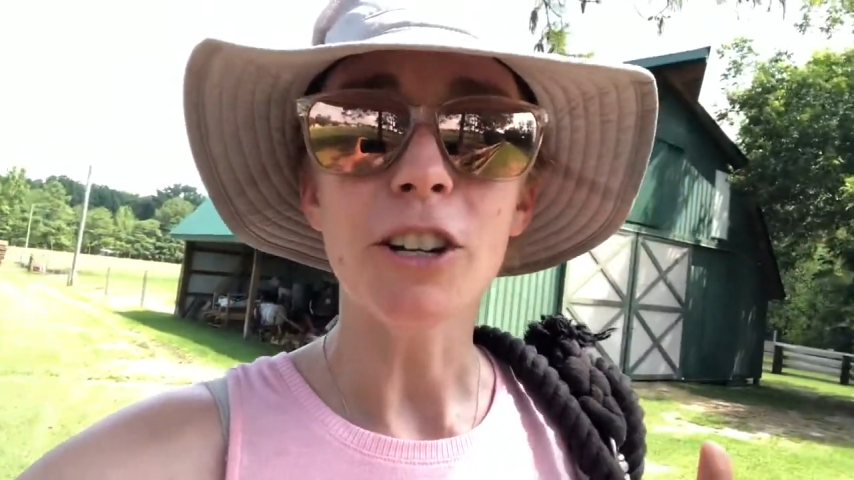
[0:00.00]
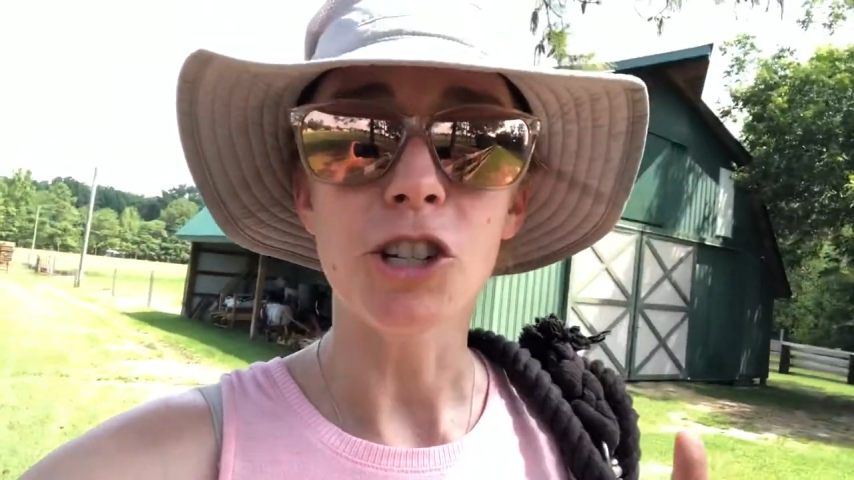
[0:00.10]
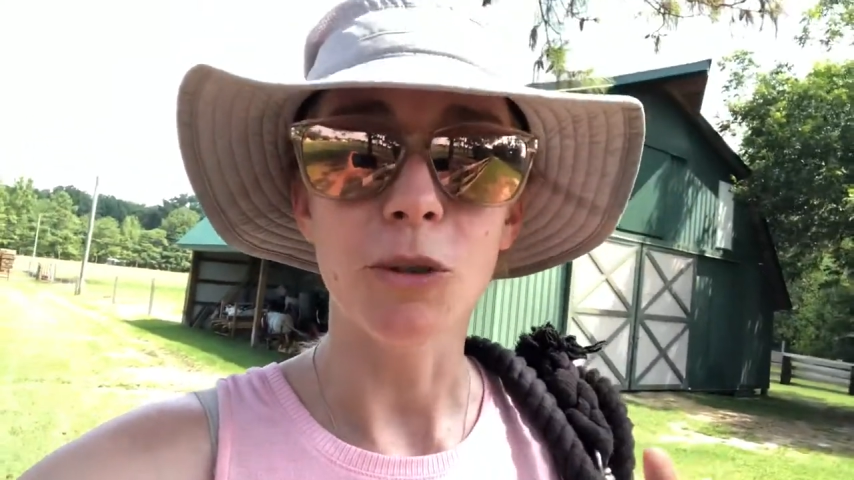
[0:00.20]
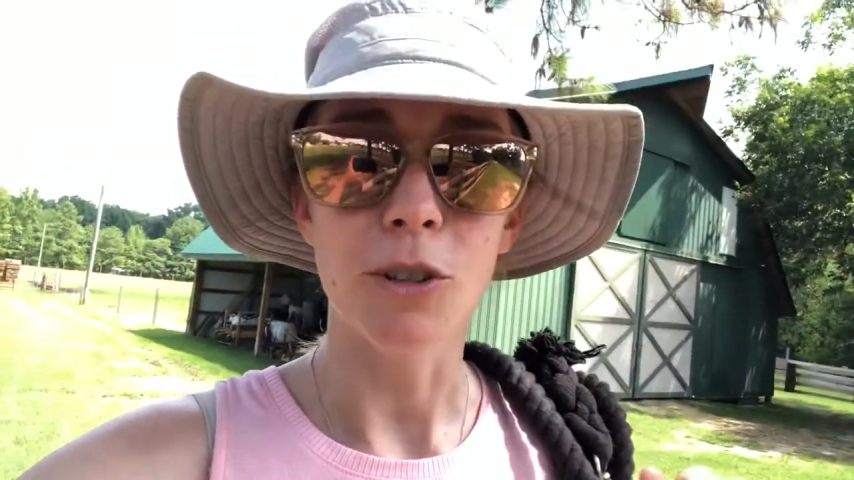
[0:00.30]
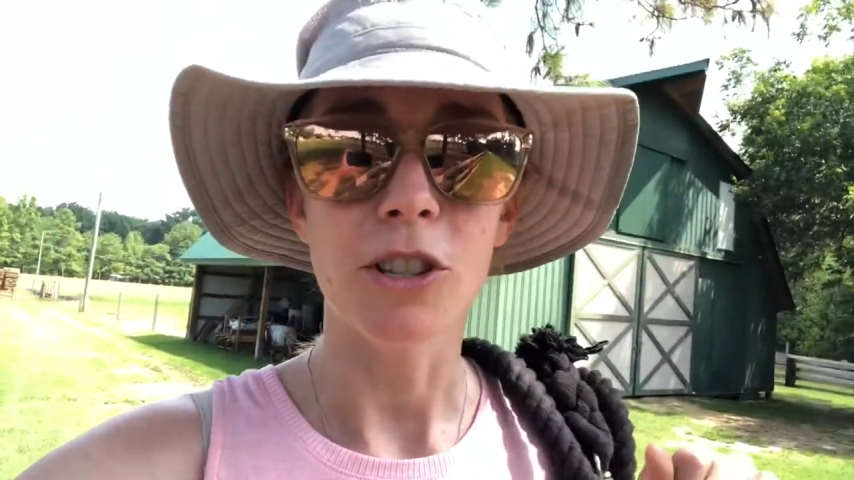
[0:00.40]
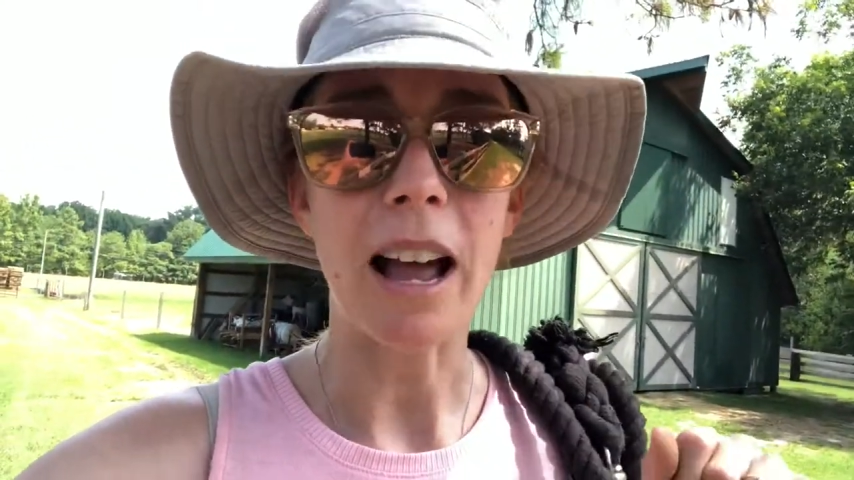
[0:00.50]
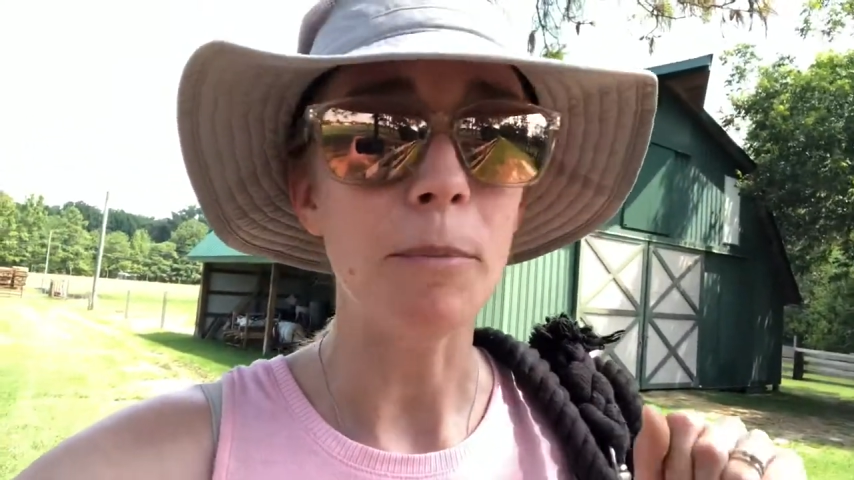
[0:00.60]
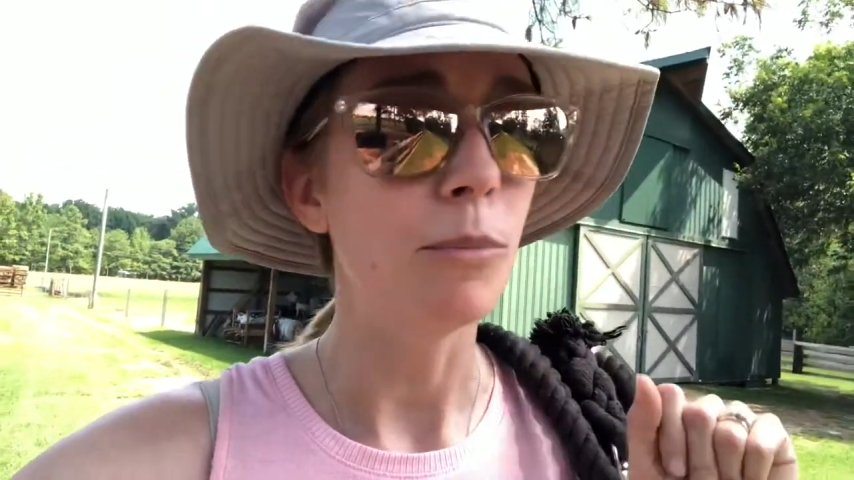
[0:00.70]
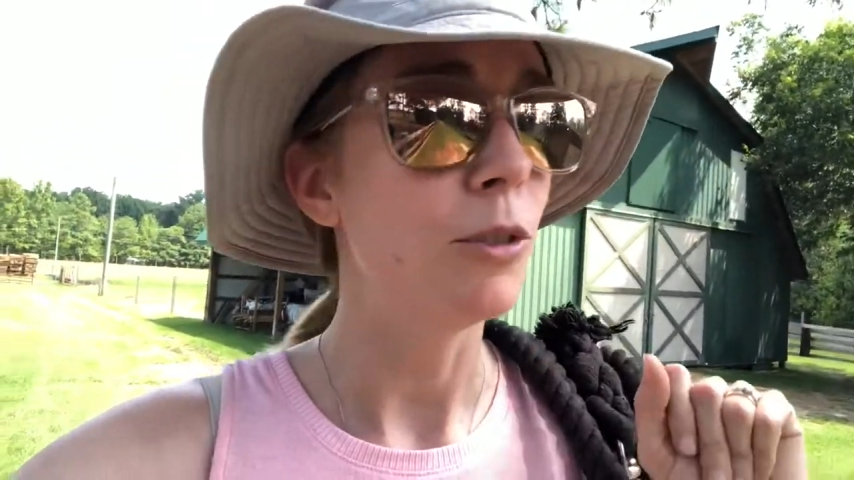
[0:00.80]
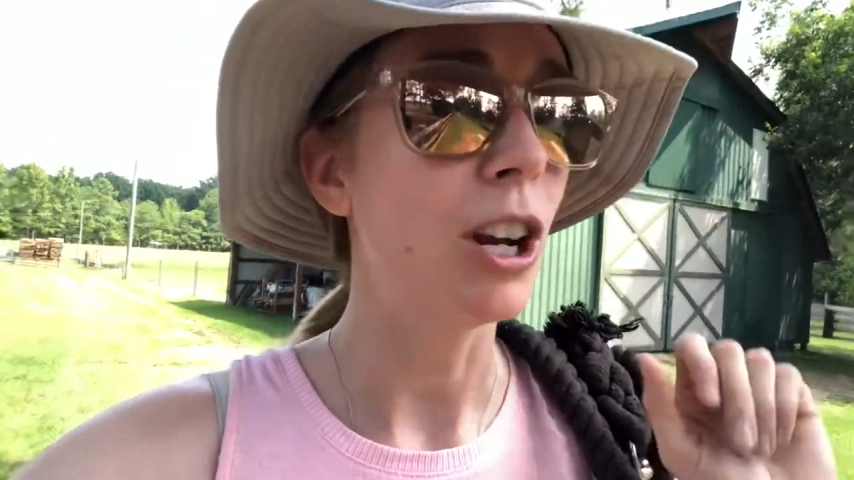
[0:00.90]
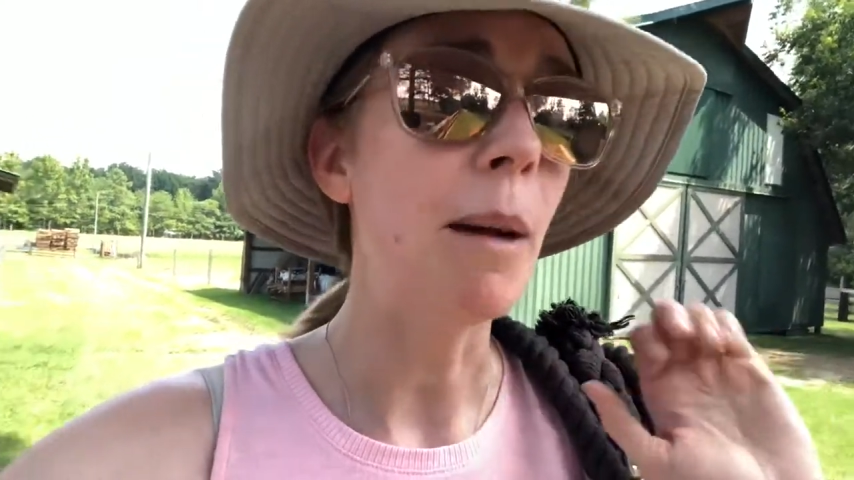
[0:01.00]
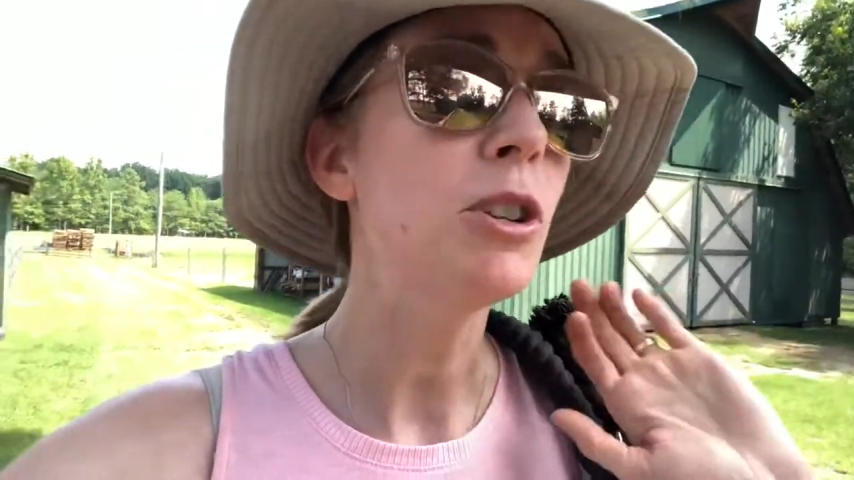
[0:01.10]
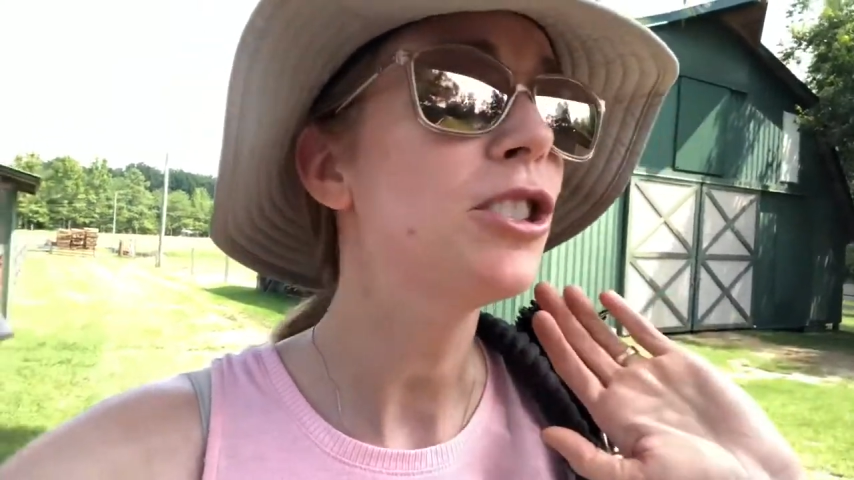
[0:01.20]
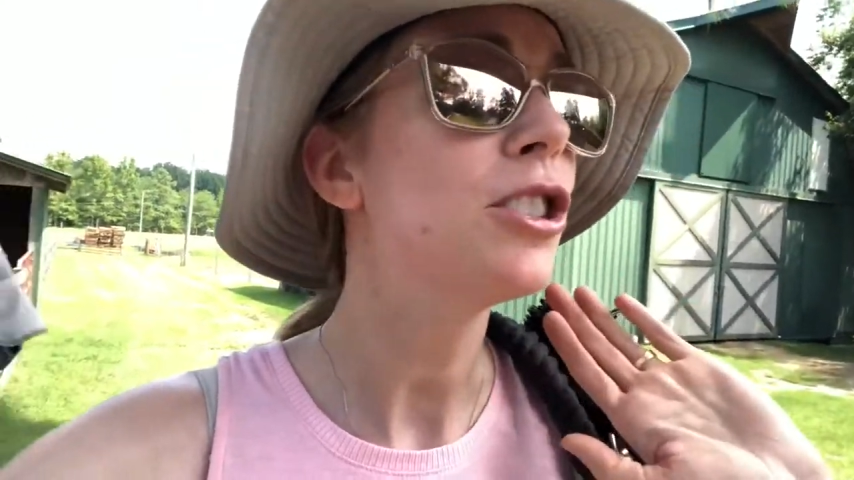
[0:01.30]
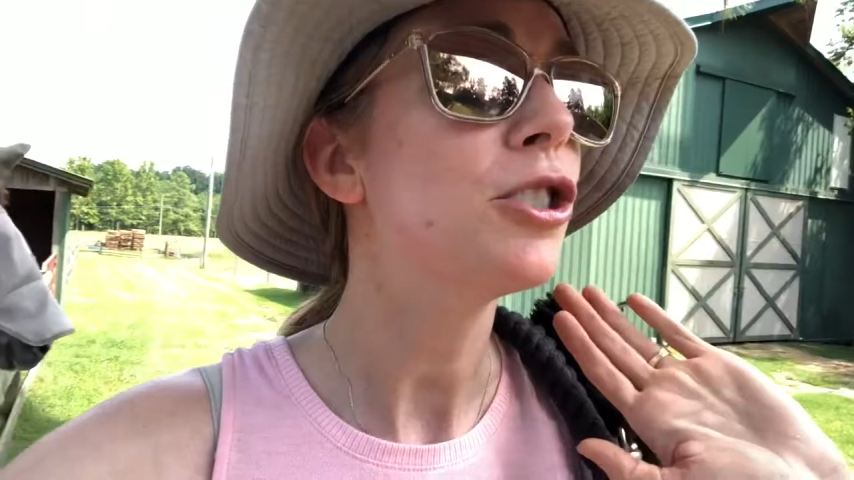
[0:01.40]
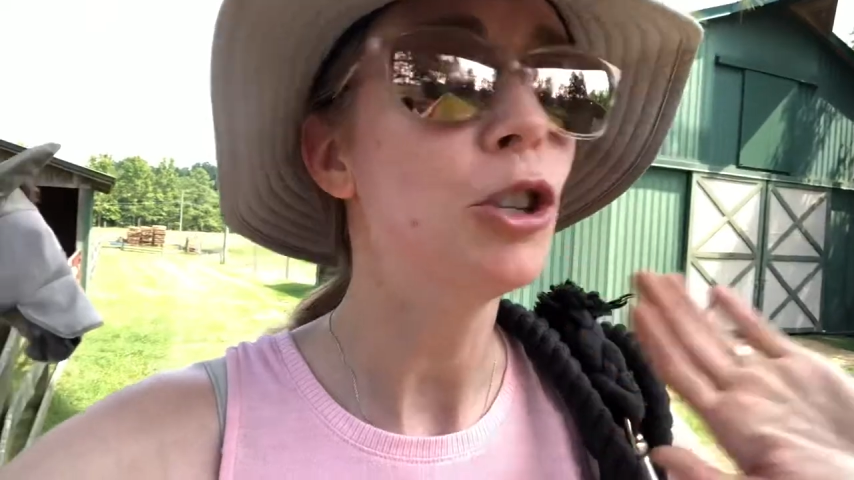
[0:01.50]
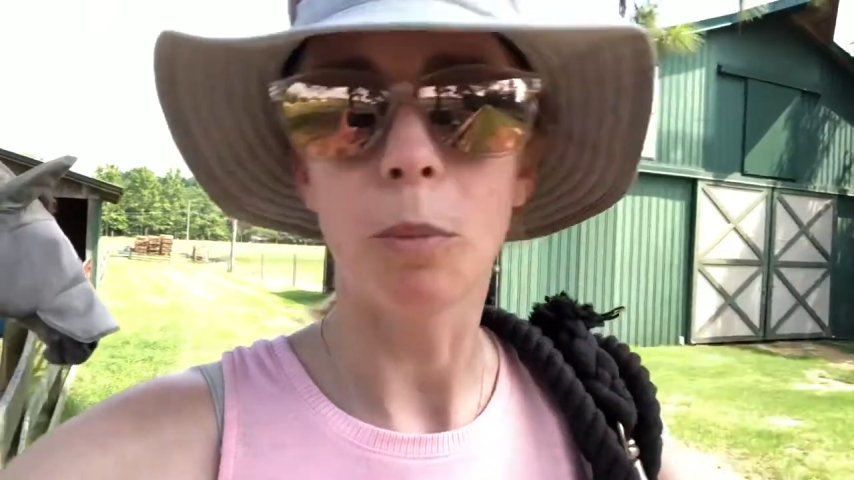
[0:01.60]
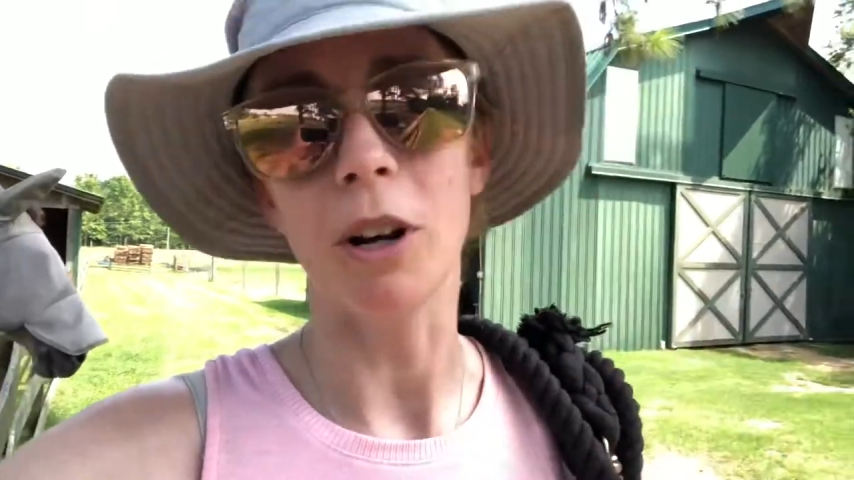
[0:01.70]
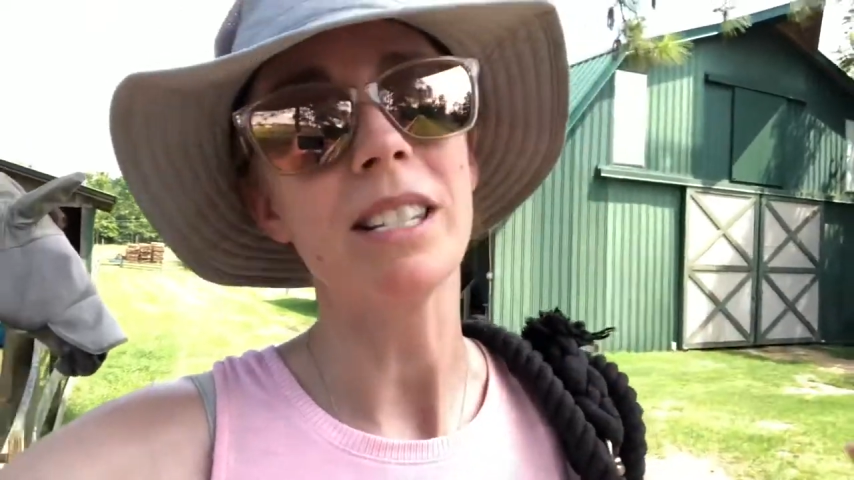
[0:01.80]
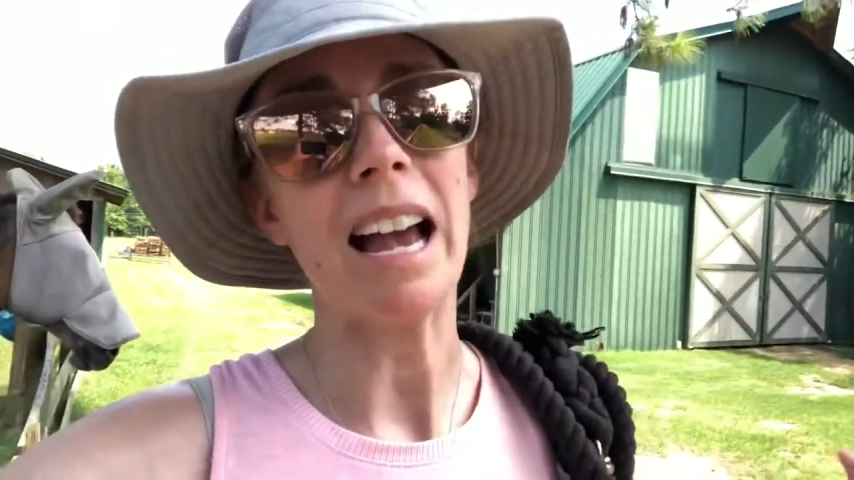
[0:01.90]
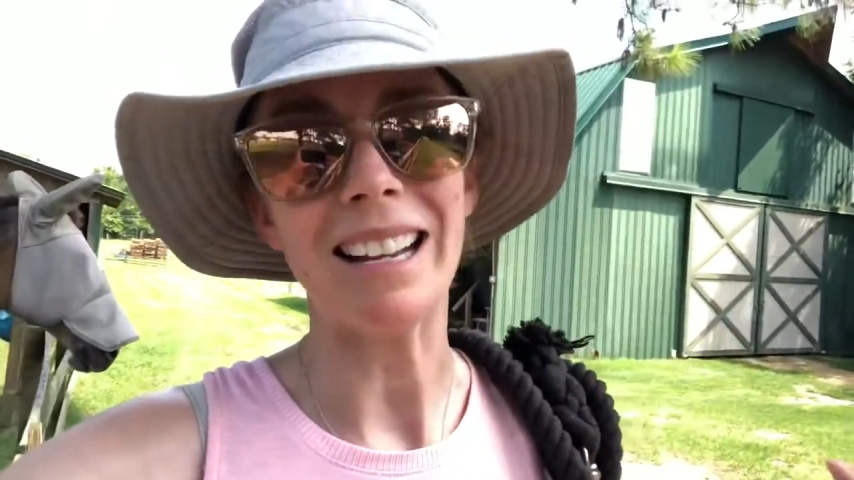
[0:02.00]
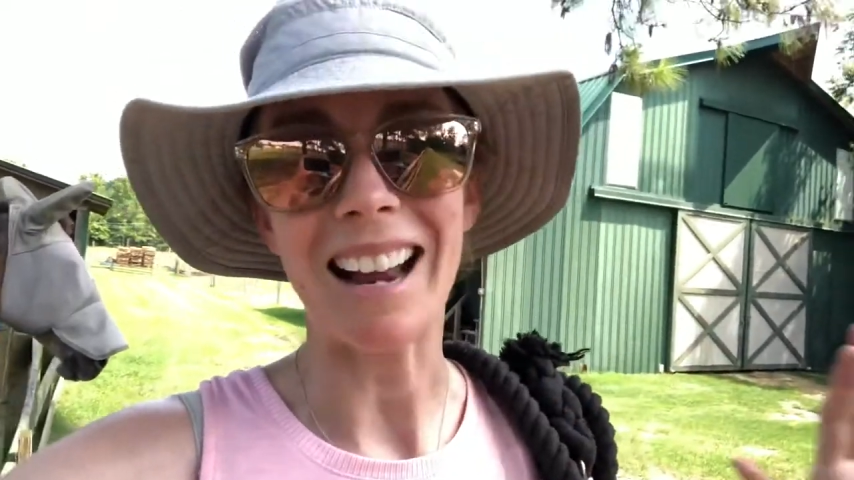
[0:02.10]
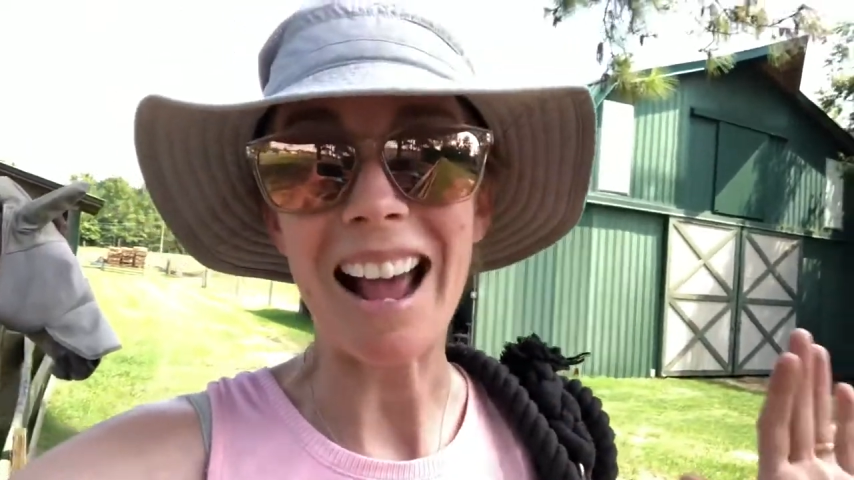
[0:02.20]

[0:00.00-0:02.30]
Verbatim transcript: and she was I'm I'm just super excited.